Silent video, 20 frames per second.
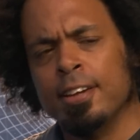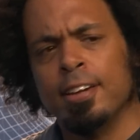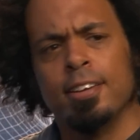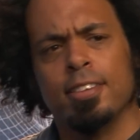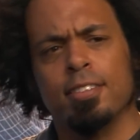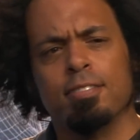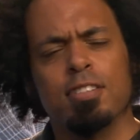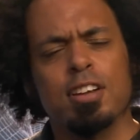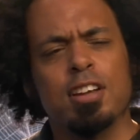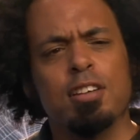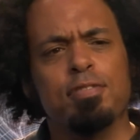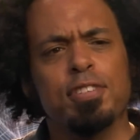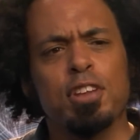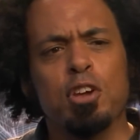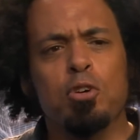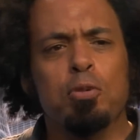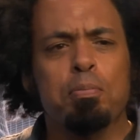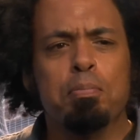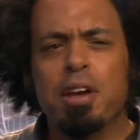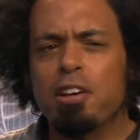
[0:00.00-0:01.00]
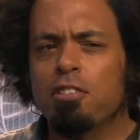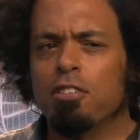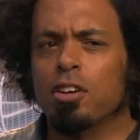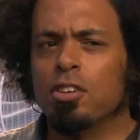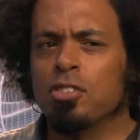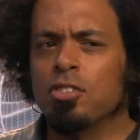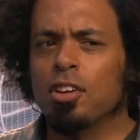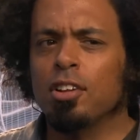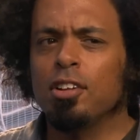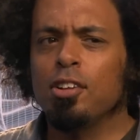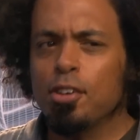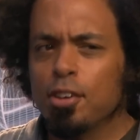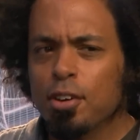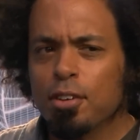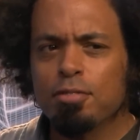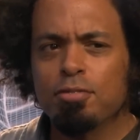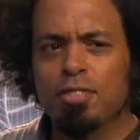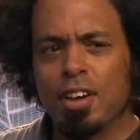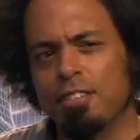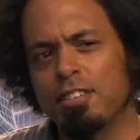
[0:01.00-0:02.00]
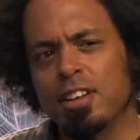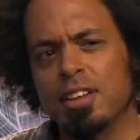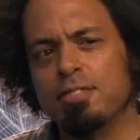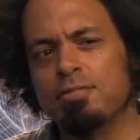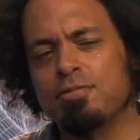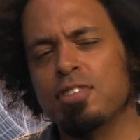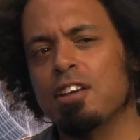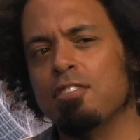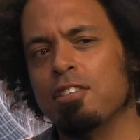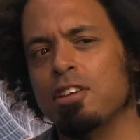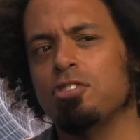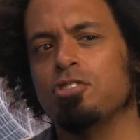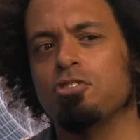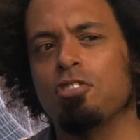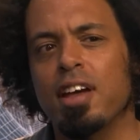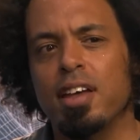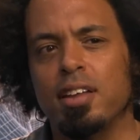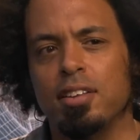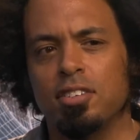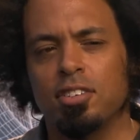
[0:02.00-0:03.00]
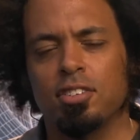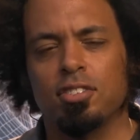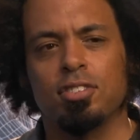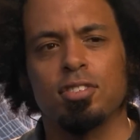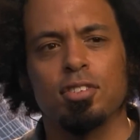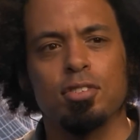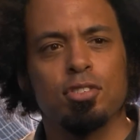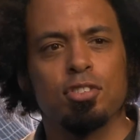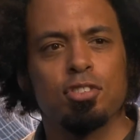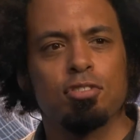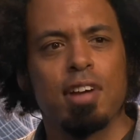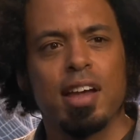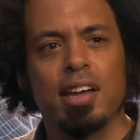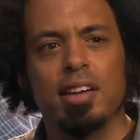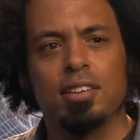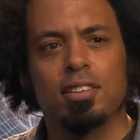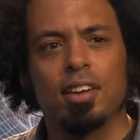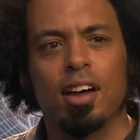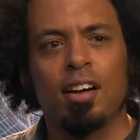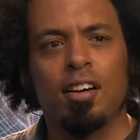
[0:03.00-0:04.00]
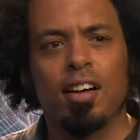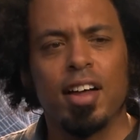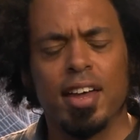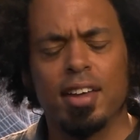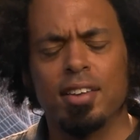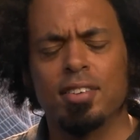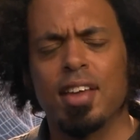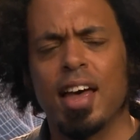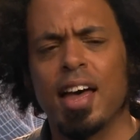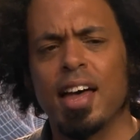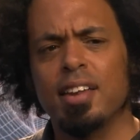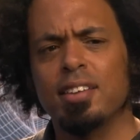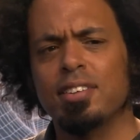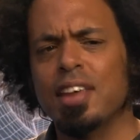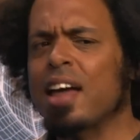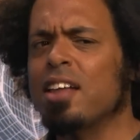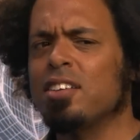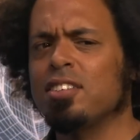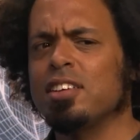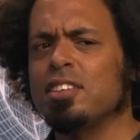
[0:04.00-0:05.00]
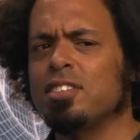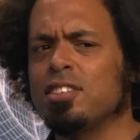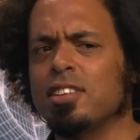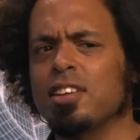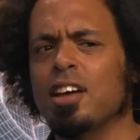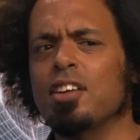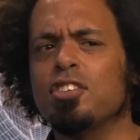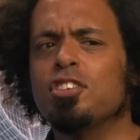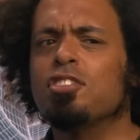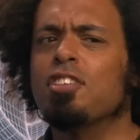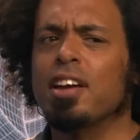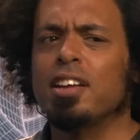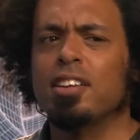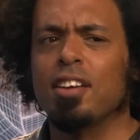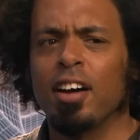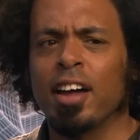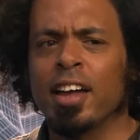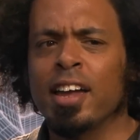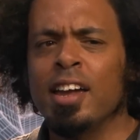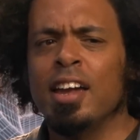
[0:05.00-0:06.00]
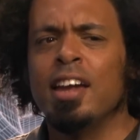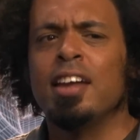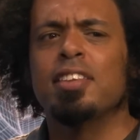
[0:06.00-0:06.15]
The rear view mirrors look very, very strange to trained eyes, and actually to the untrained eye,